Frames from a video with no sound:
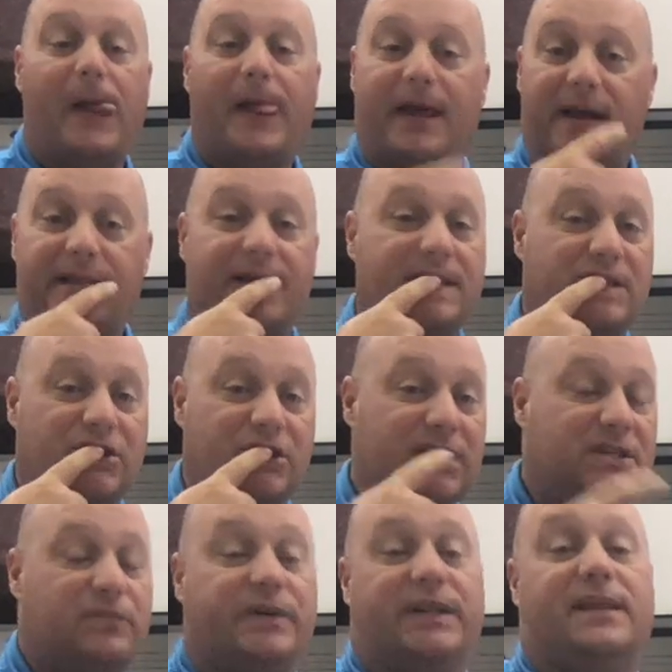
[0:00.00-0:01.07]
And that's
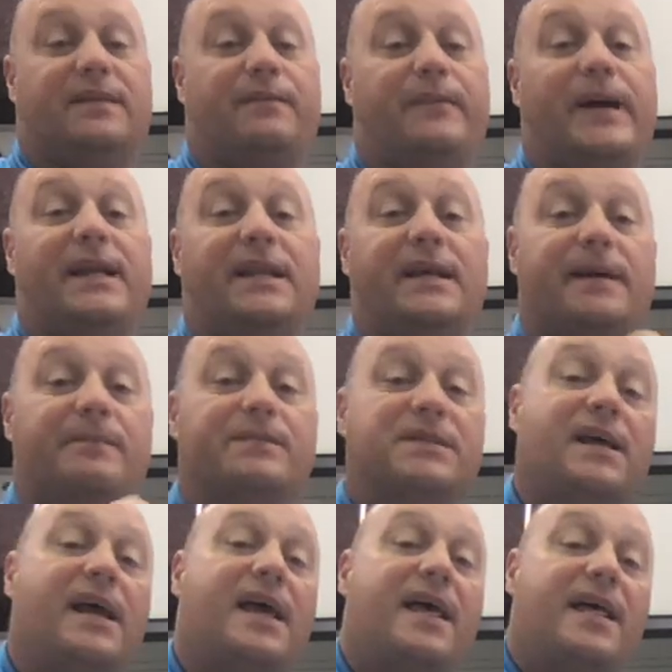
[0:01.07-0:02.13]
just with my lips.
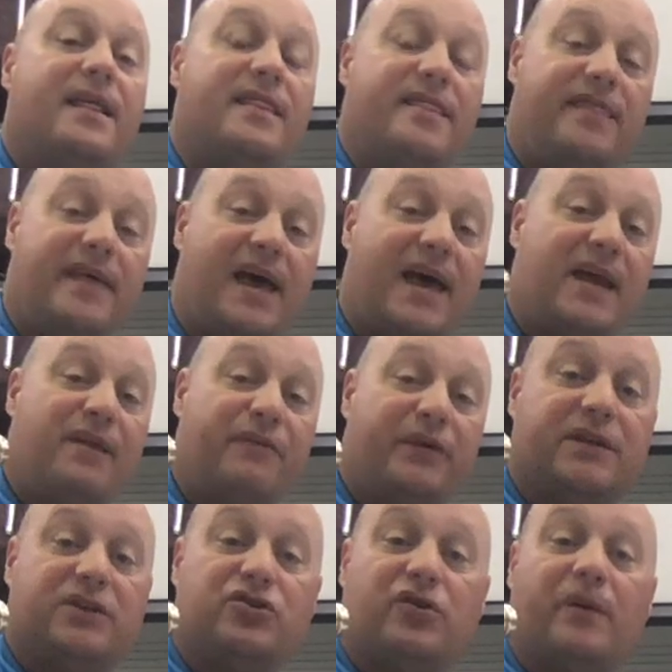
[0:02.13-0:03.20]
Then
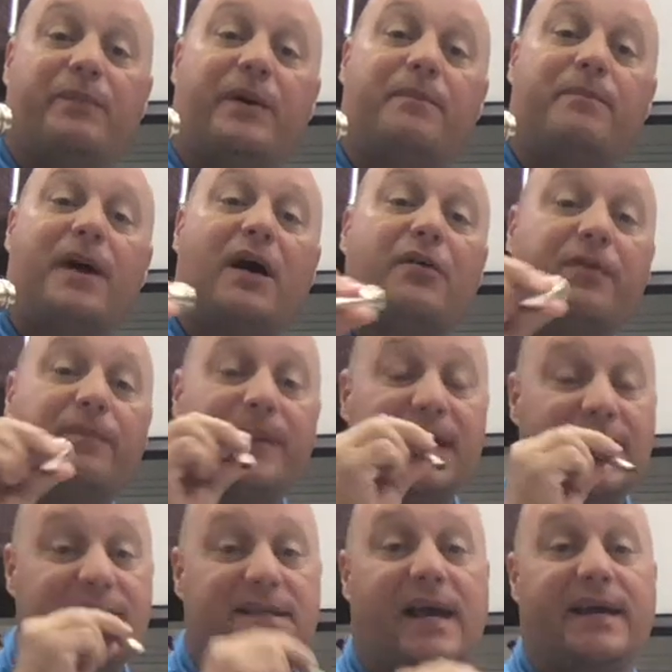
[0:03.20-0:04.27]
trumpet
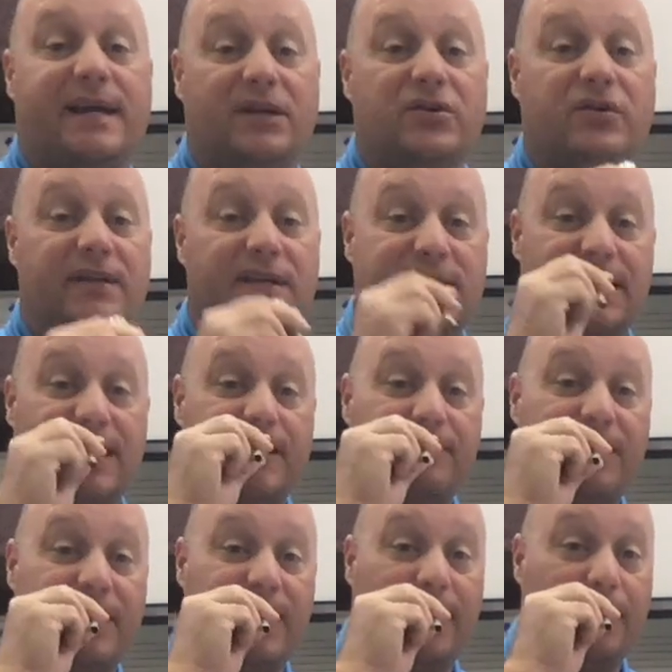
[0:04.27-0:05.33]
mouthpiece, I can do the same
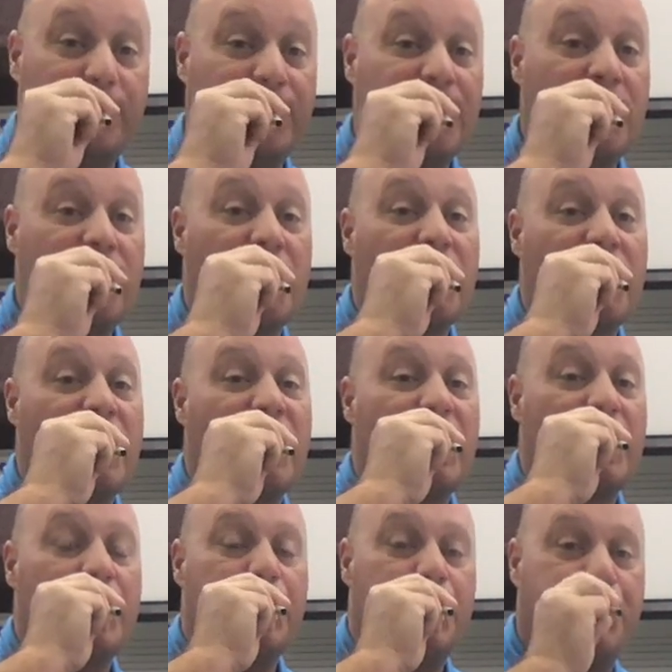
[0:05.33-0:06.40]
thing.
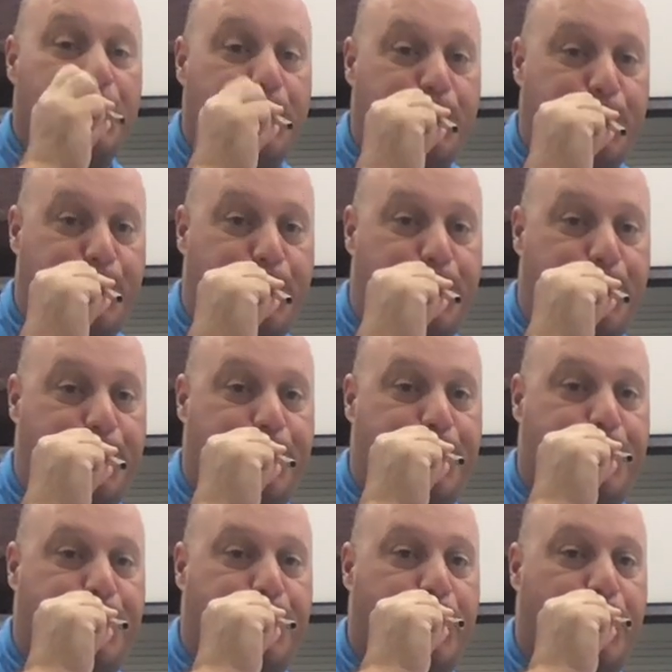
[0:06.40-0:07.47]

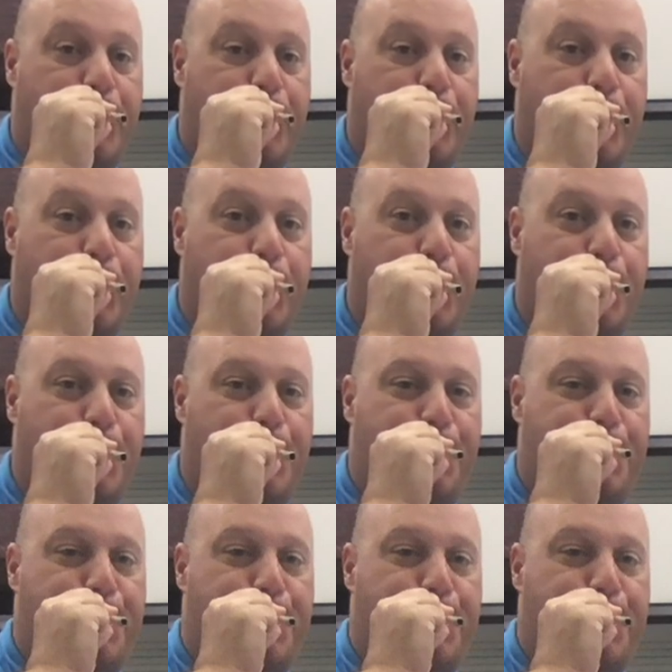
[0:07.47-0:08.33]
Ah.